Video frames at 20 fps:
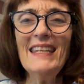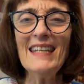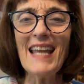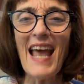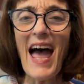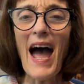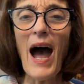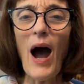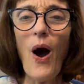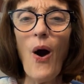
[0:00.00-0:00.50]

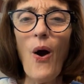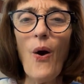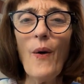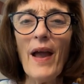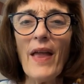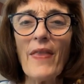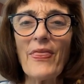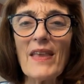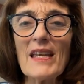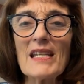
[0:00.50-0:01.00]
now,
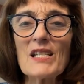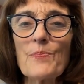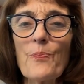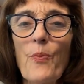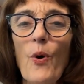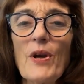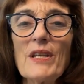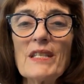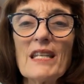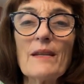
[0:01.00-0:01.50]
at this
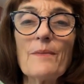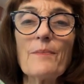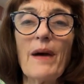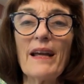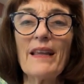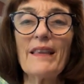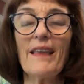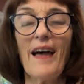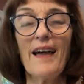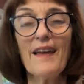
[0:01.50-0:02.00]
point in
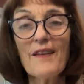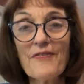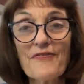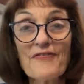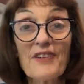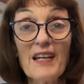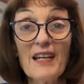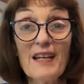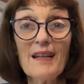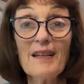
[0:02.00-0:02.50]
my life?